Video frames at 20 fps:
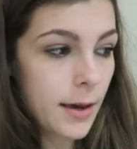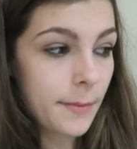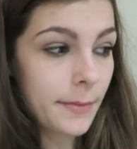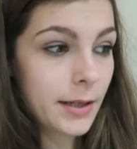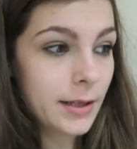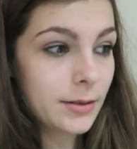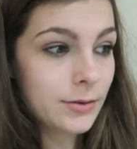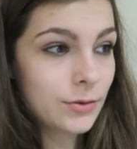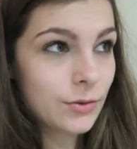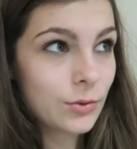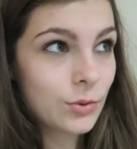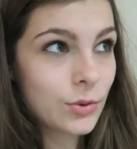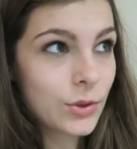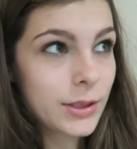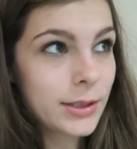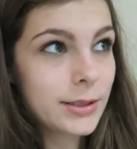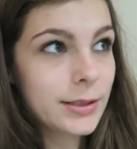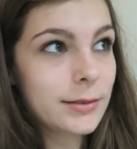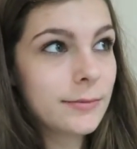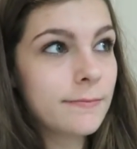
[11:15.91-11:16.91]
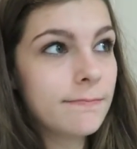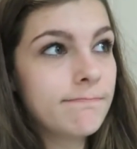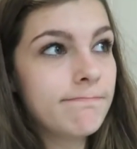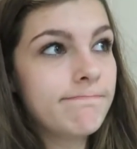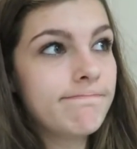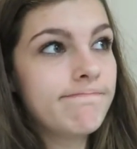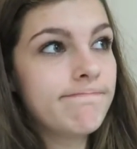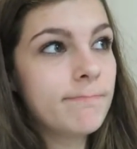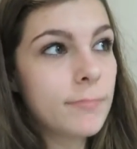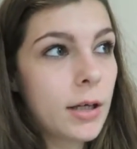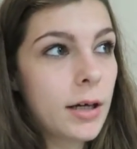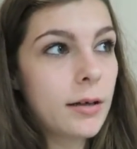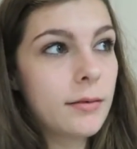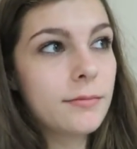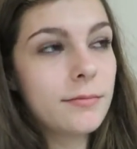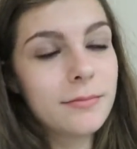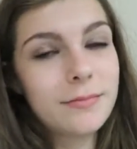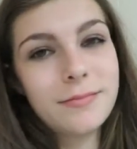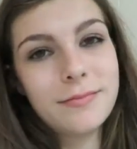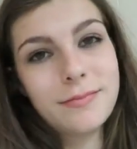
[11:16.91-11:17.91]
a bit annoyed, but
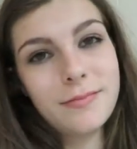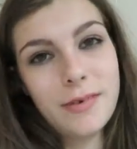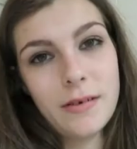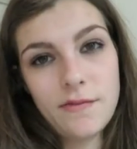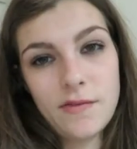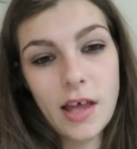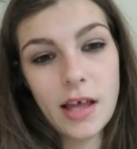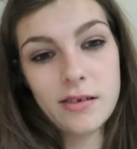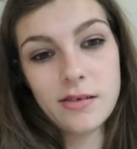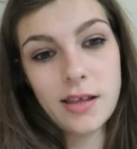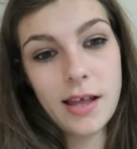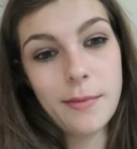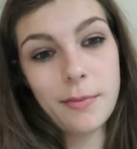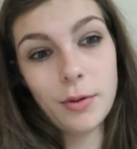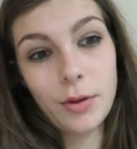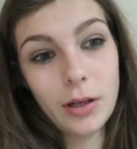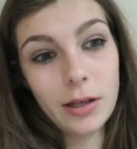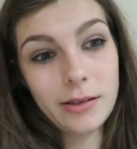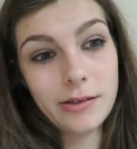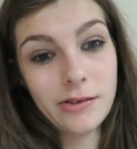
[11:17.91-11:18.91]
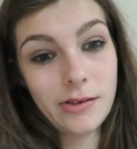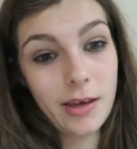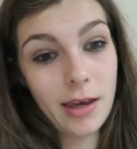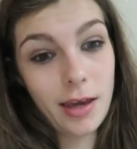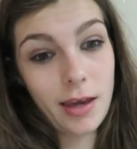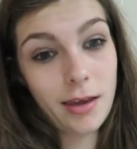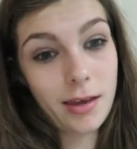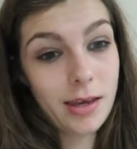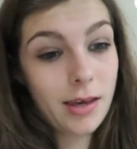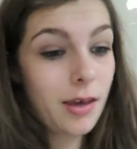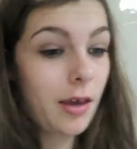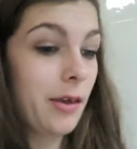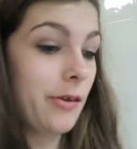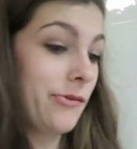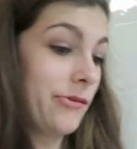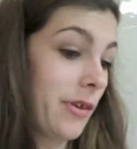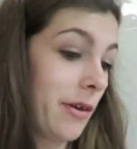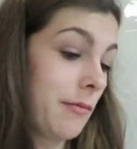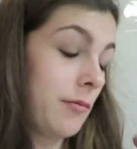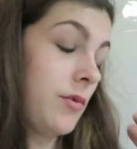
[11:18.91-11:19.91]
if that's their policy,
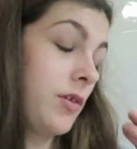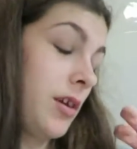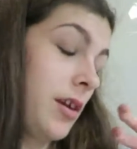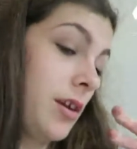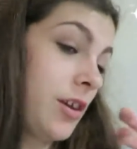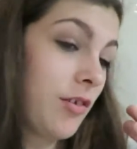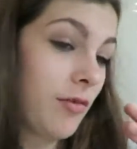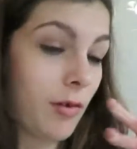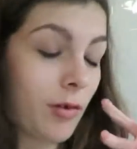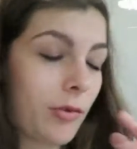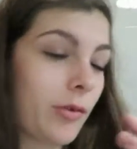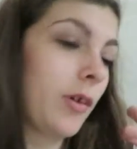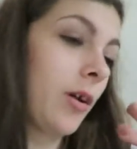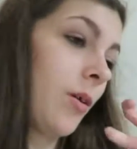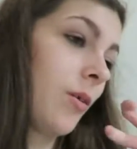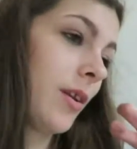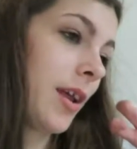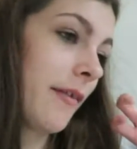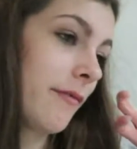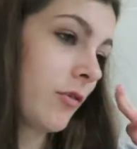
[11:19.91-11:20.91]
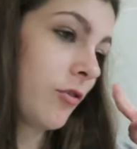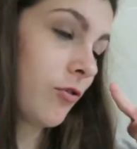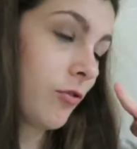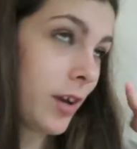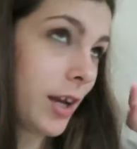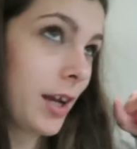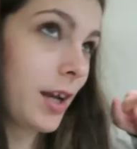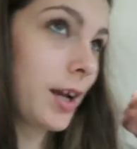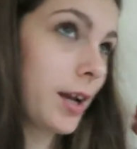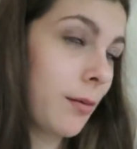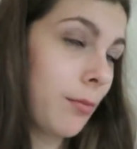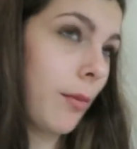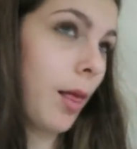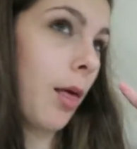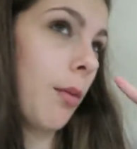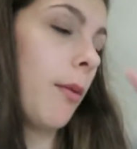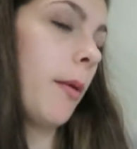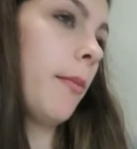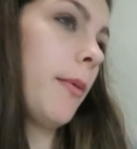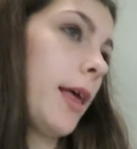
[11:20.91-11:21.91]
17 year olds can't have a drink,
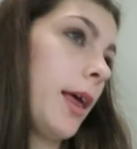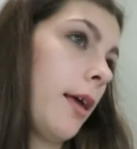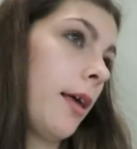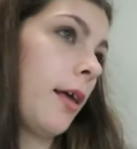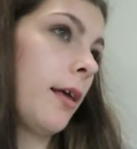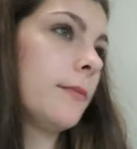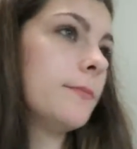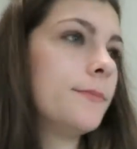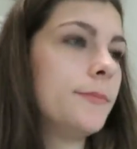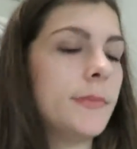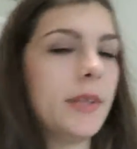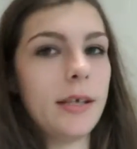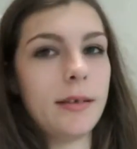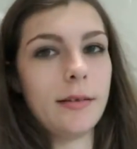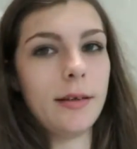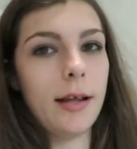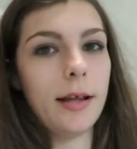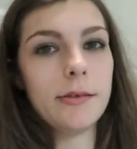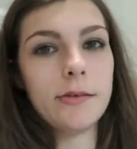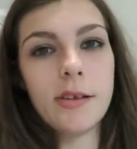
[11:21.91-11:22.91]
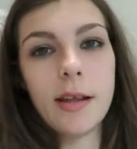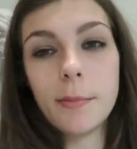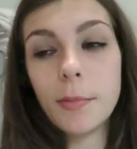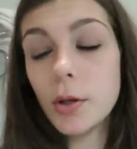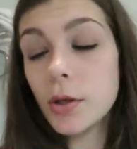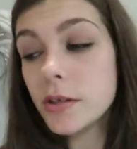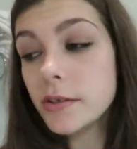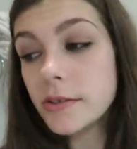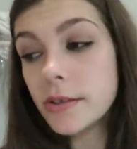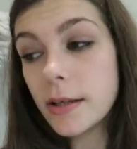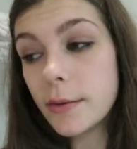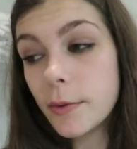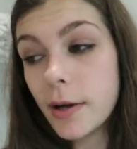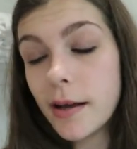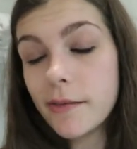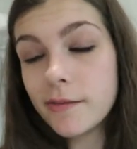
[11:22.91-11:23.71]
then that's their policy,